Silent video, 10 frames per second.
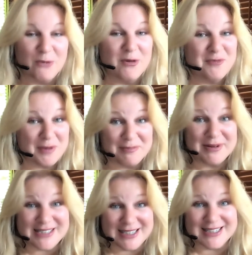We've been
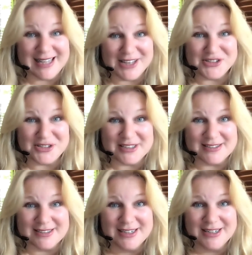busy the last
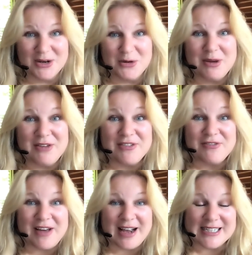year. We've, in
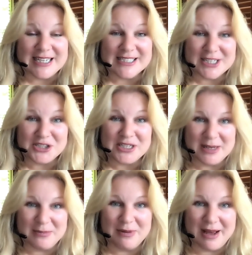fact, had such an
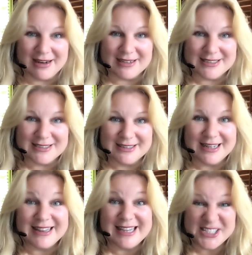impact
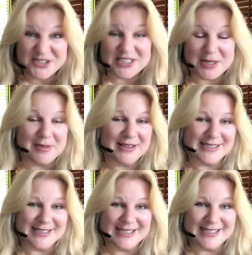that these are some of the
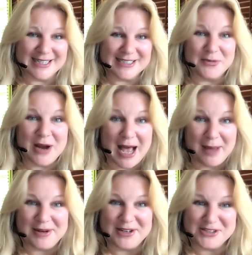statistics that we're
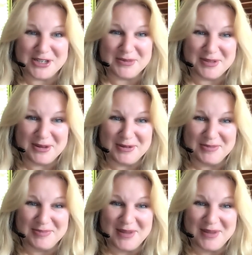happy to share with you.